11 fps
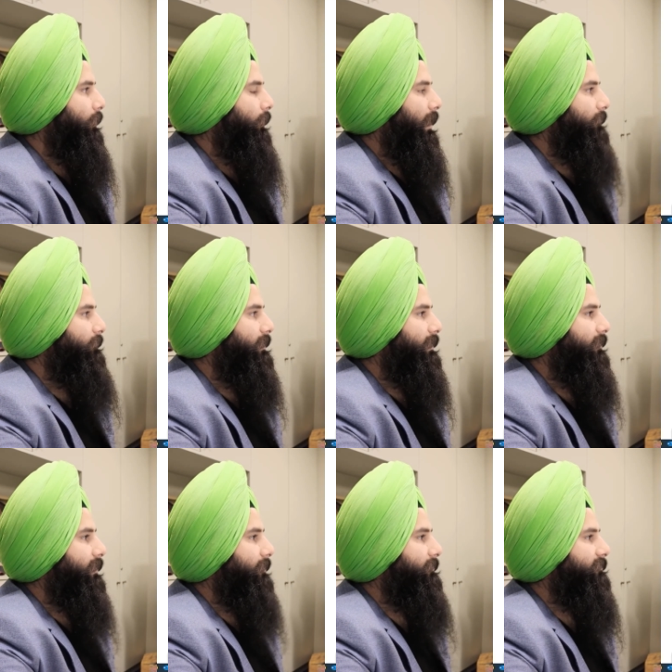Why we
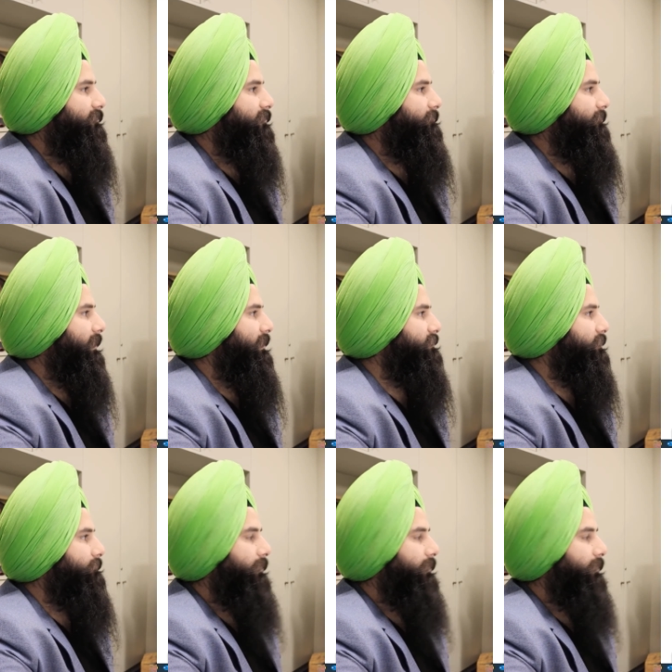need that business manager?